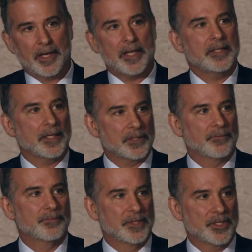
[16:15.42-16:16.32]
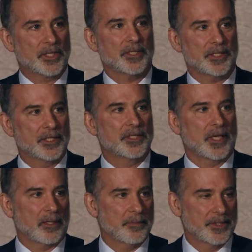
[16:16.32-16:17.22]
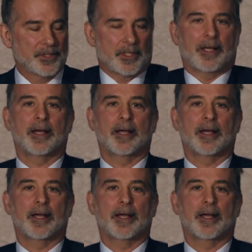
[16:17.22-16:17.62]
context of discussing settlements,